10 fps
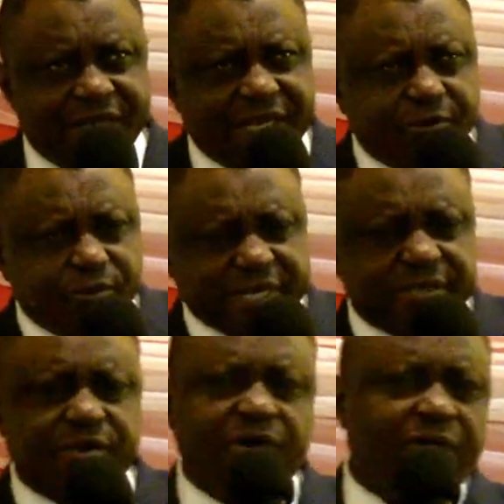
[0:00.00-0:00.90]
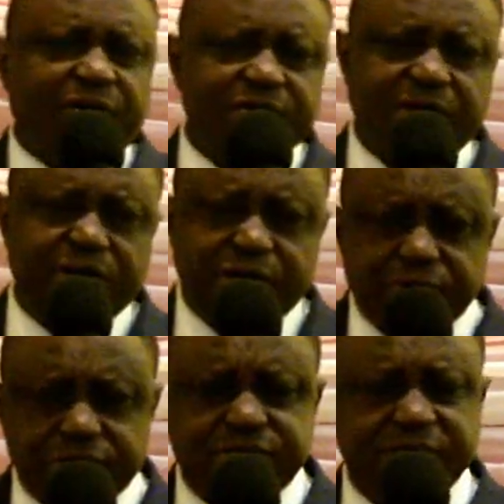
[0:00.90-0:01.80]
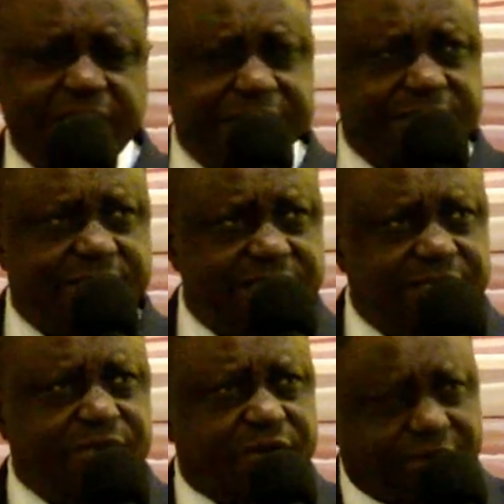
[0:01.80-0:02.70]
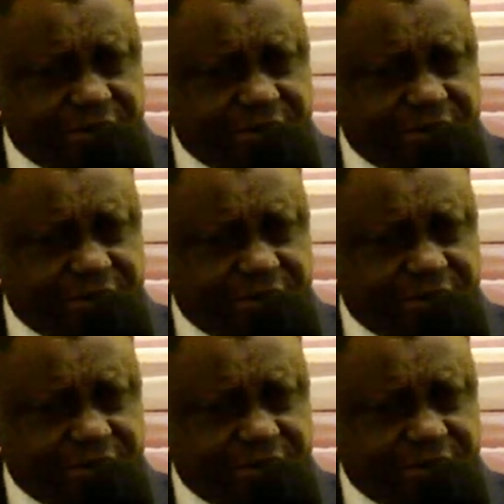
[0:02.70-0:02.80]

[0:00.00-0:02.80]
Now, when God looks at your